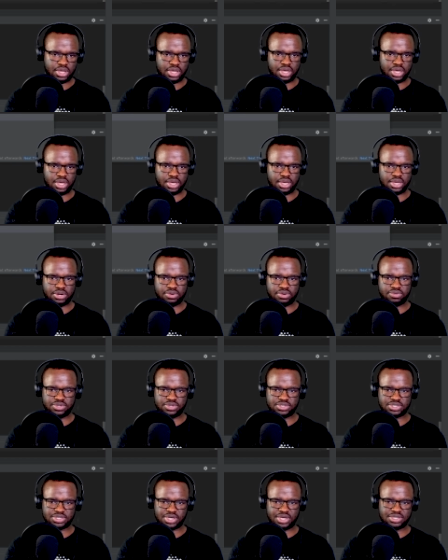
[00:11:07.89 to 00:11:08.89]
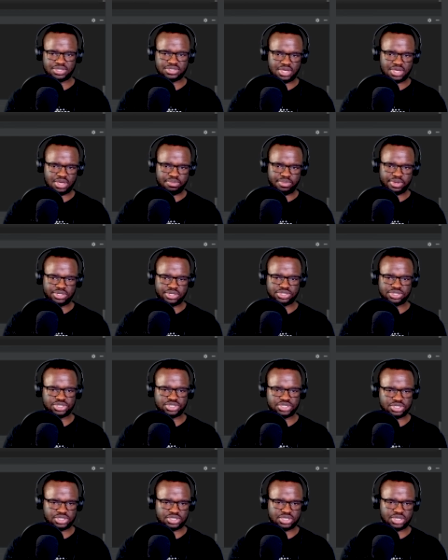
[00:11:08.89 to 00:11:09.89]
and resize image.
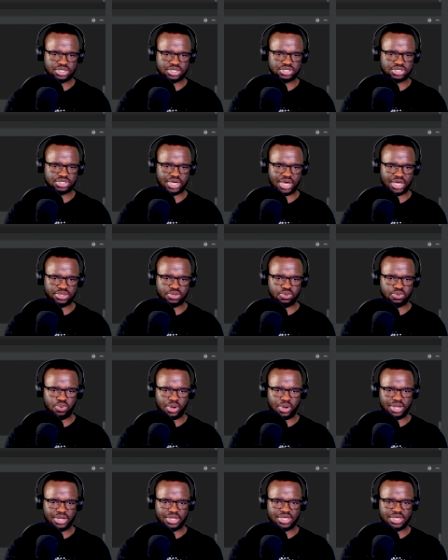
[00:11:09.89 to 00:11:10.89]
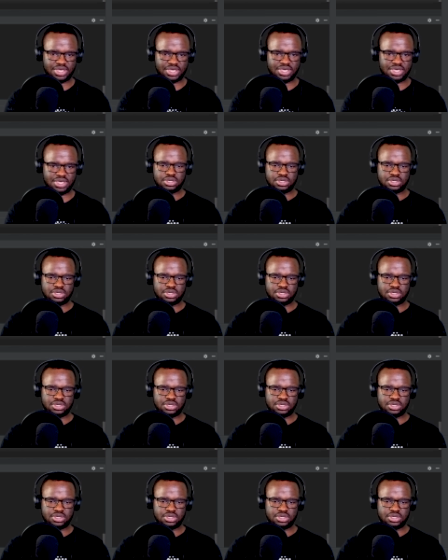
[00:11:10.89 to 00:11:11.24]
Then just add the wait key.